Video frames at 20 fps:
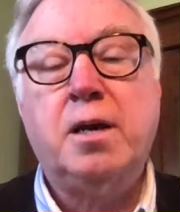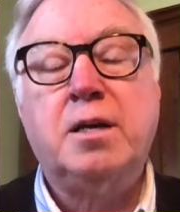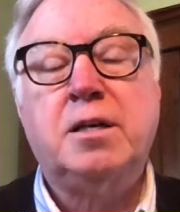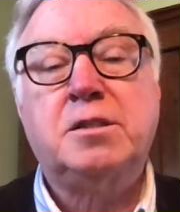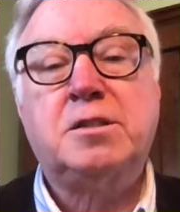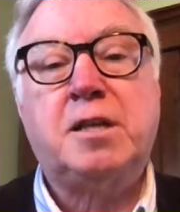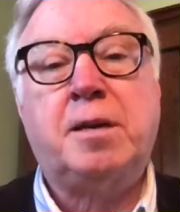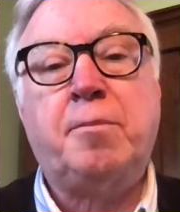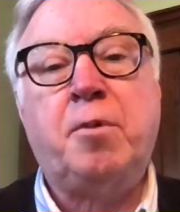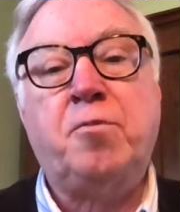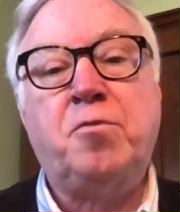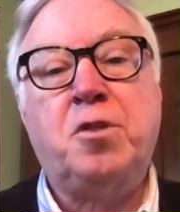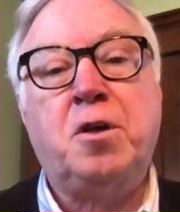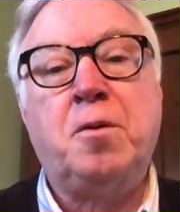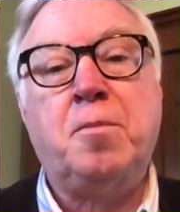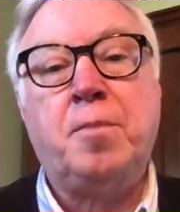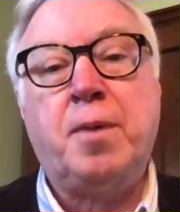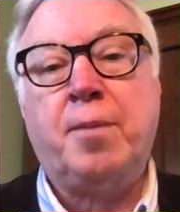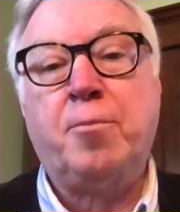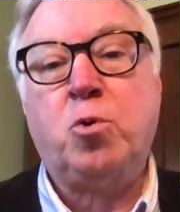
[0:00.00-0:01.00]
Some of
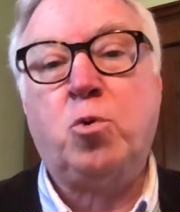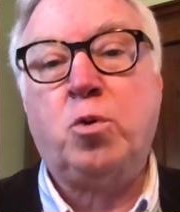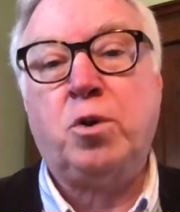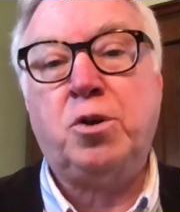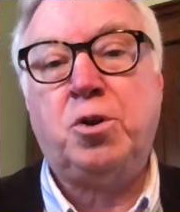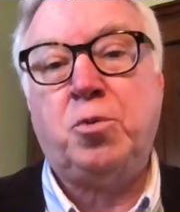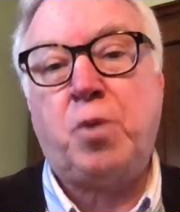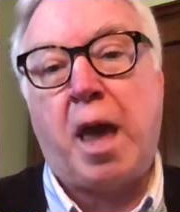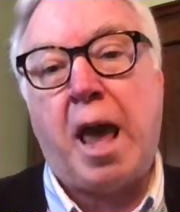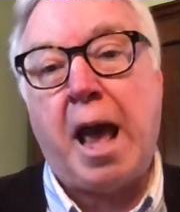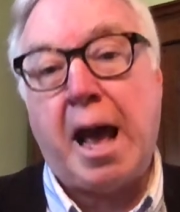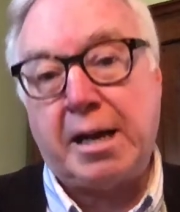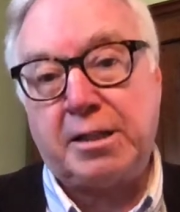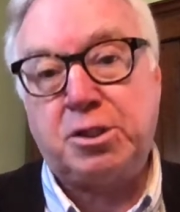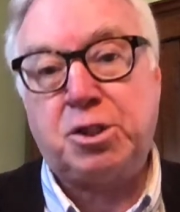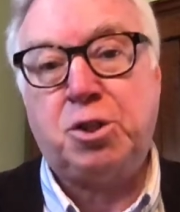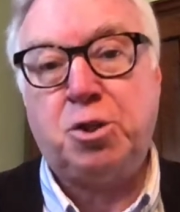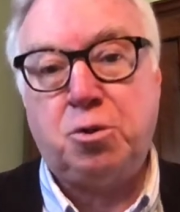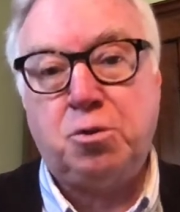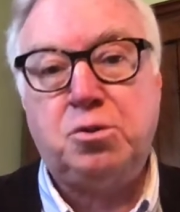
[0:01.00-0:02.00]
them I'm going to
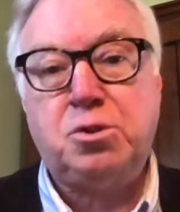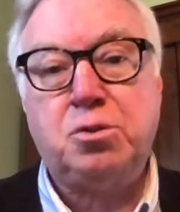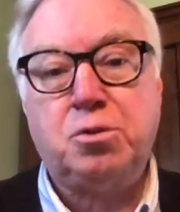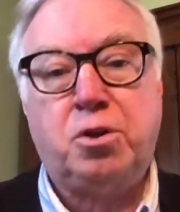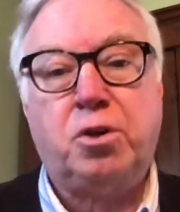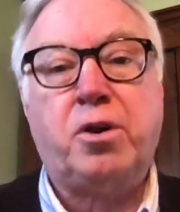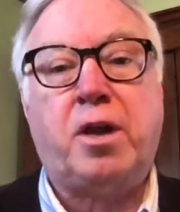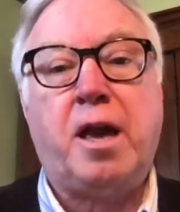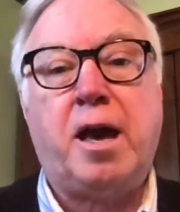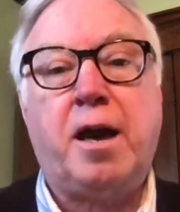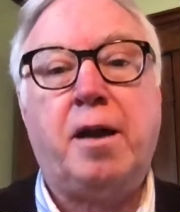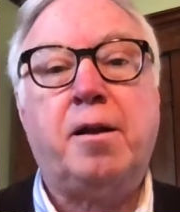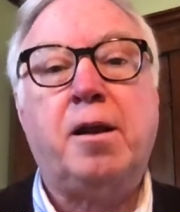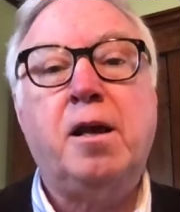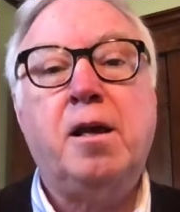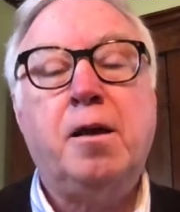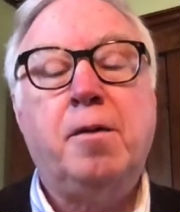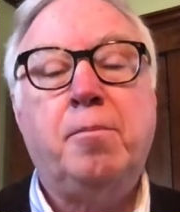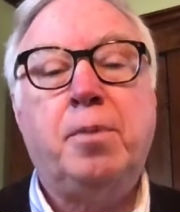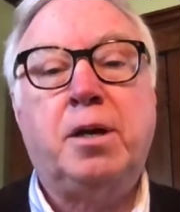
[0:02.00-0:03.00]
ask you to look at
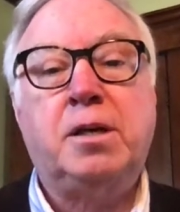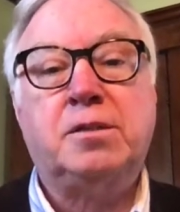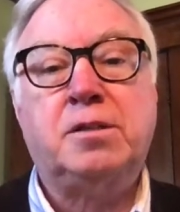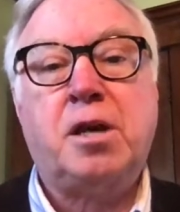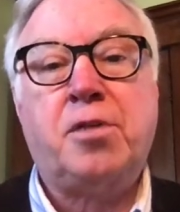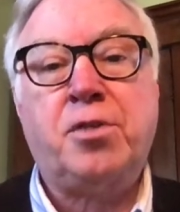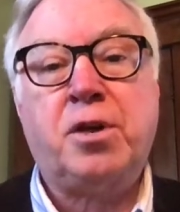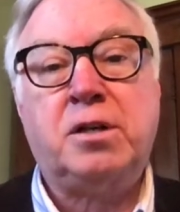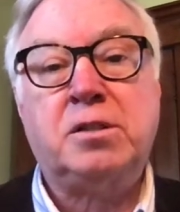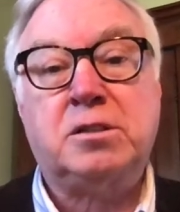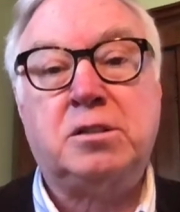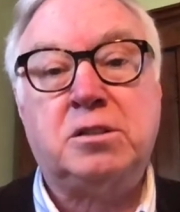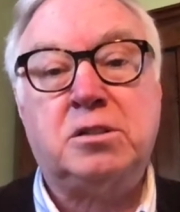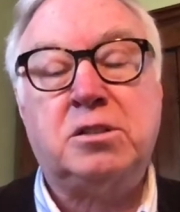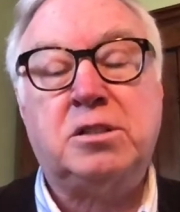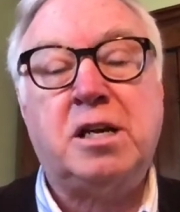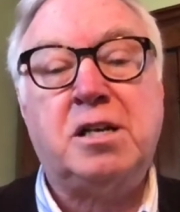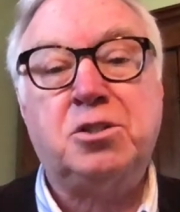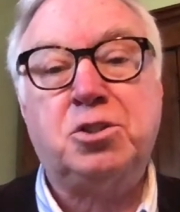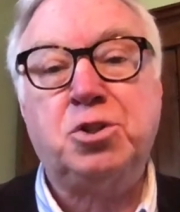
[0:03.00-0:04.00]
because I think it's
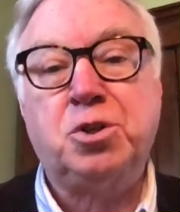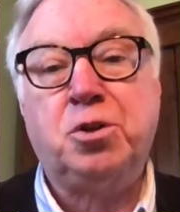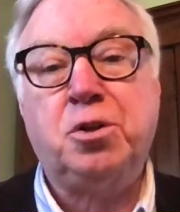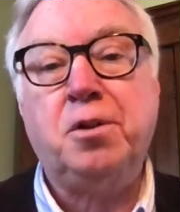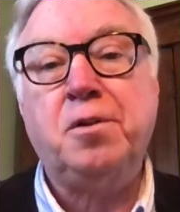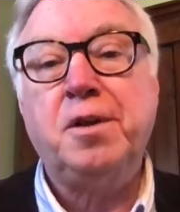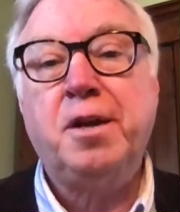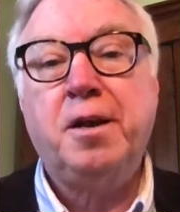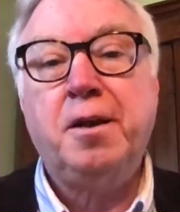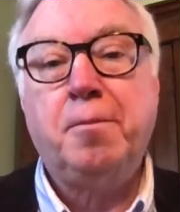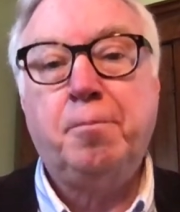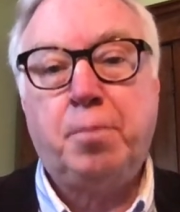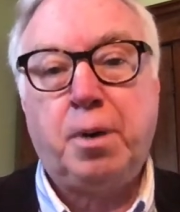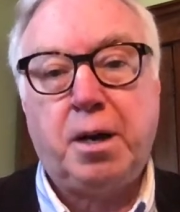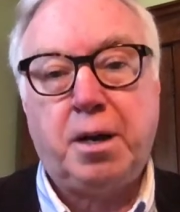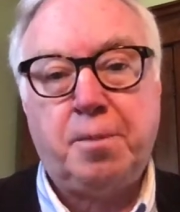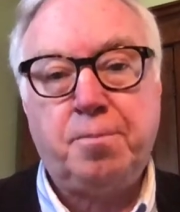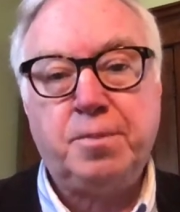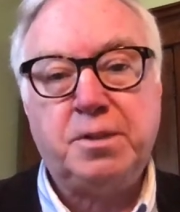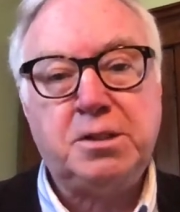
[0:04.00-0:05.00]
essential,
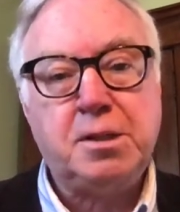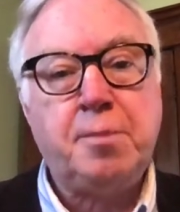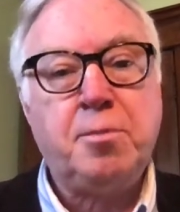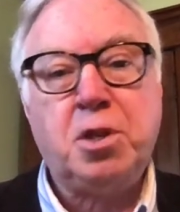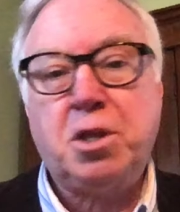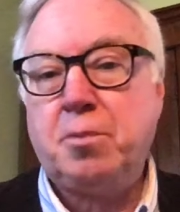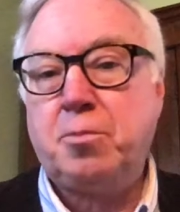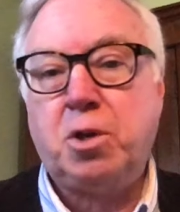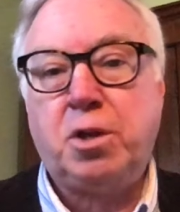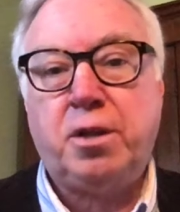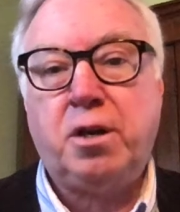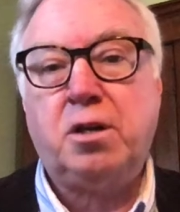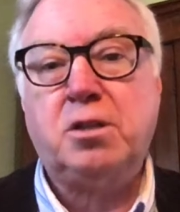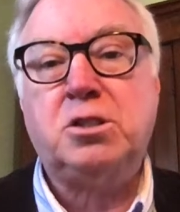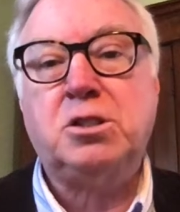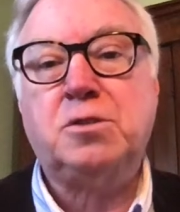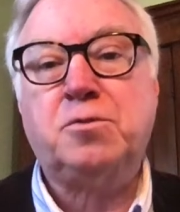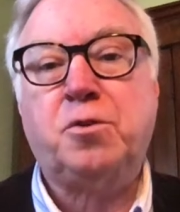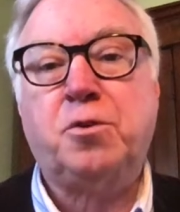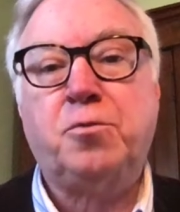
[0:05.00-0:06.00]
but some of them are there
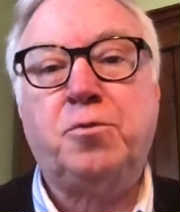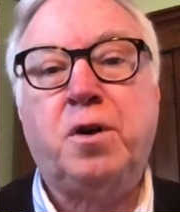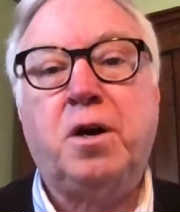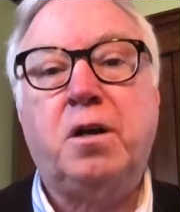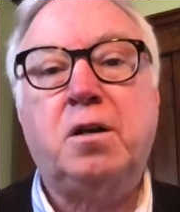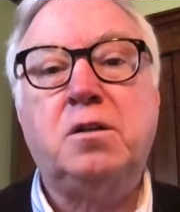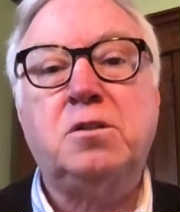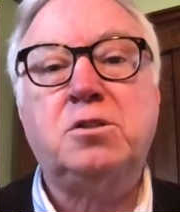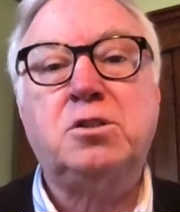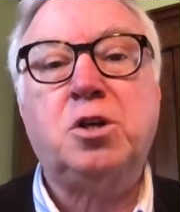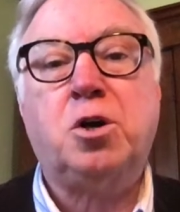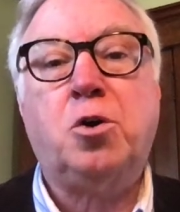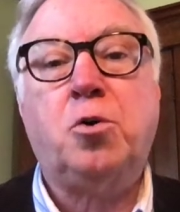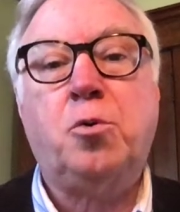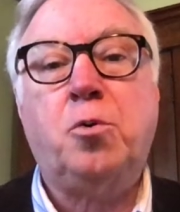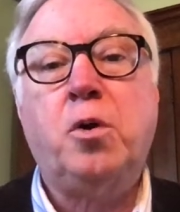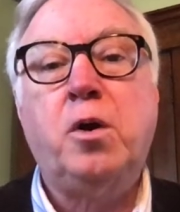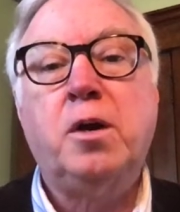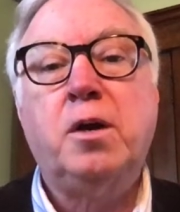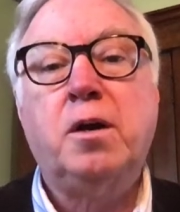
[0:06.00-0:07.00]
just for fun,
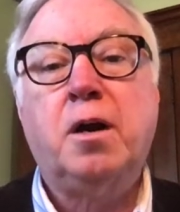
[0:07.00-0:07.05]
so